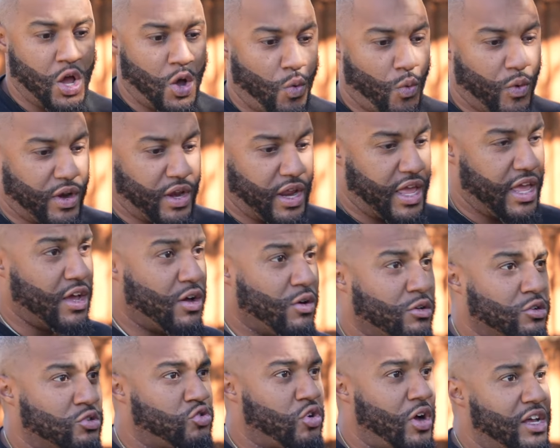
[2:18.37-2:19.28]
When
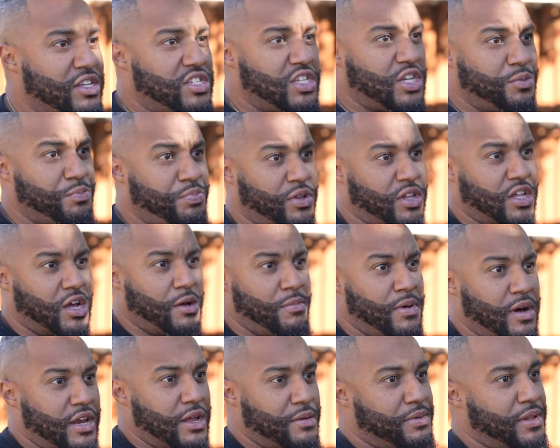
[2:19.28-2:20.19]
Ego and Tron see the pillow
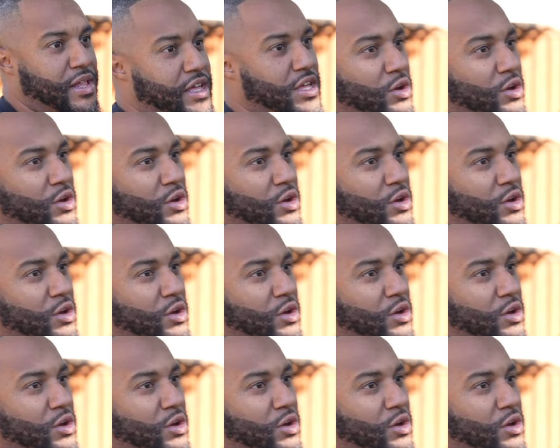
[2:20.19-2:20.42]
come out, they be like,